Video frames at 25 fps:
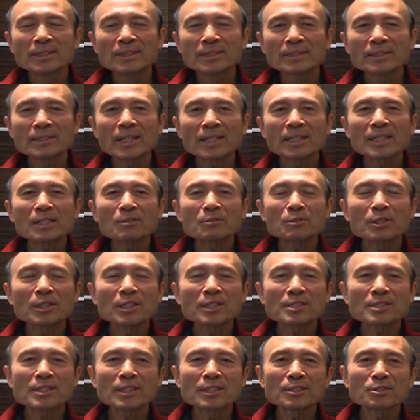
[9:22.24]
Then he will
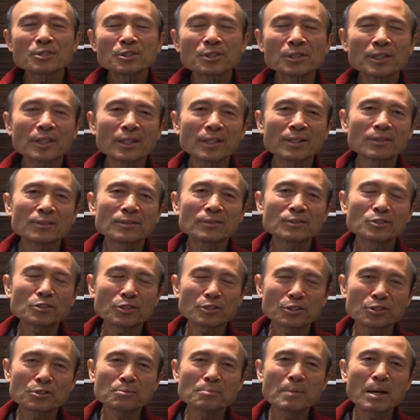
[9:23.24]
listen to the
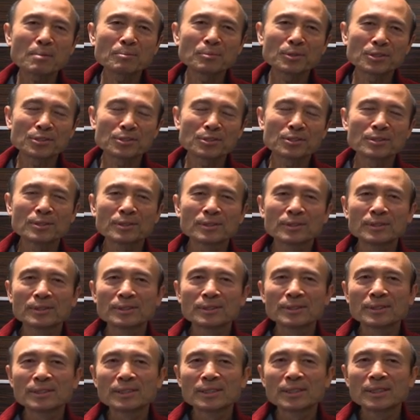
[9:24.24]
church members.
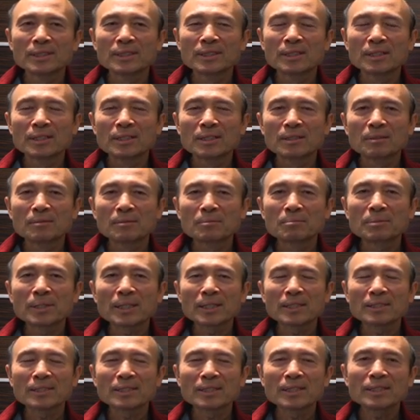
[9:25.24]

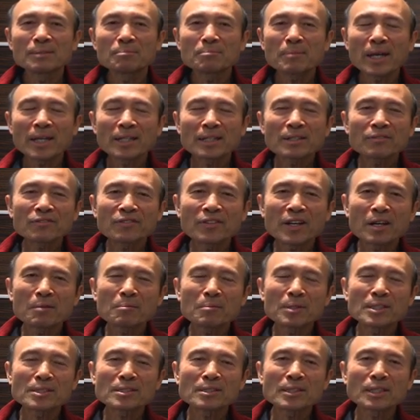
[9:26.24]
But in many
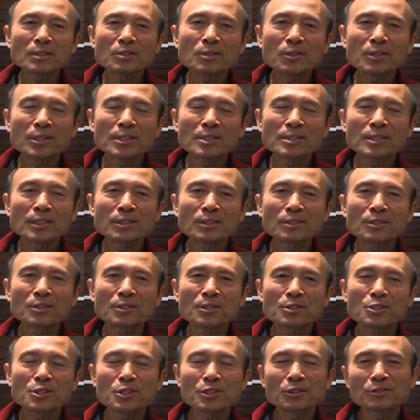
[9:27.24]
families, they don't listen to the
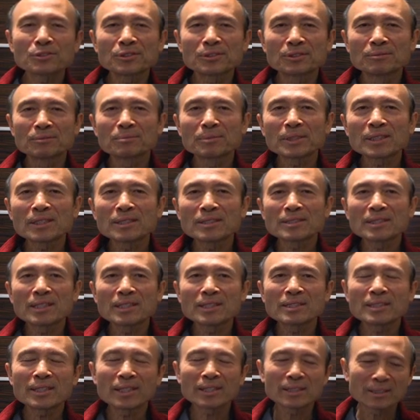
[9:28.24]
children because they
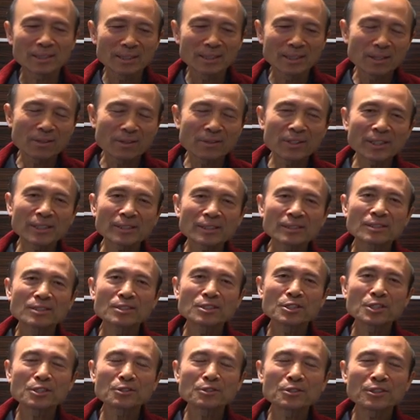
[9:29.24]
think, think
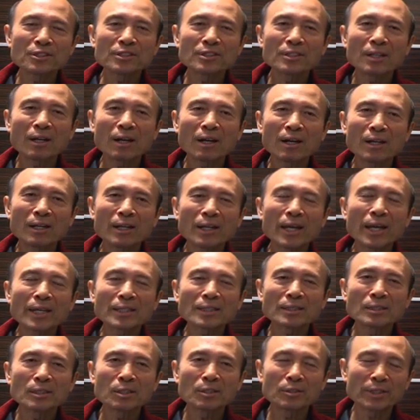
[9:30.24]
children are
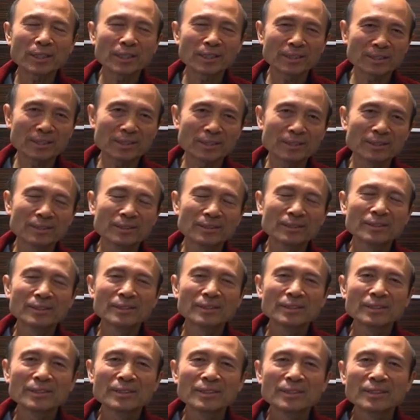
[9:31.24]
ignorant.
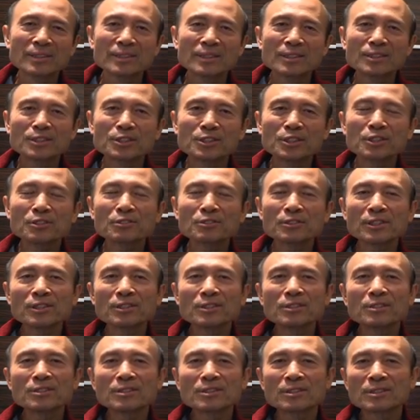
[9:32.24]

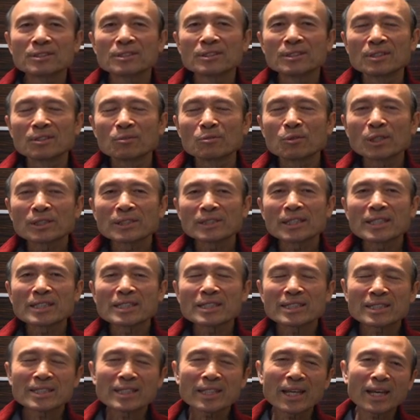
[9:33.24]
Children's what they
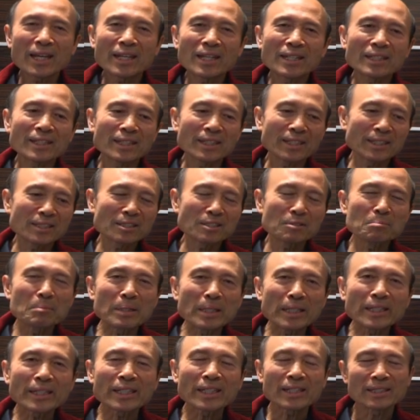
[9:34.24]
say is
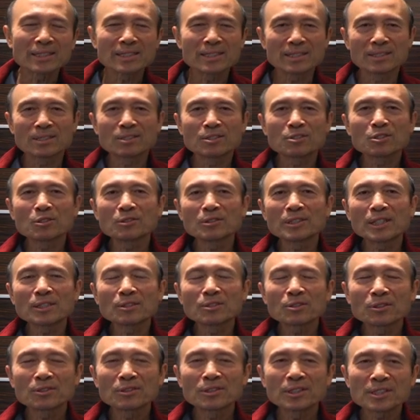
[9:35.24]
meaningless, so they
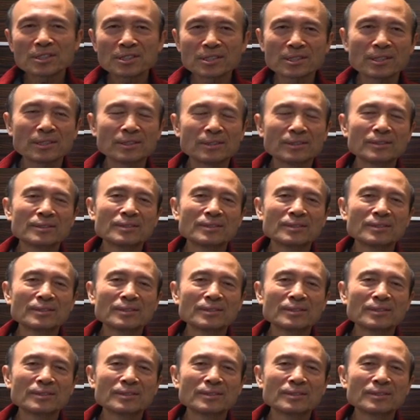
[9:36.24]
don't listen.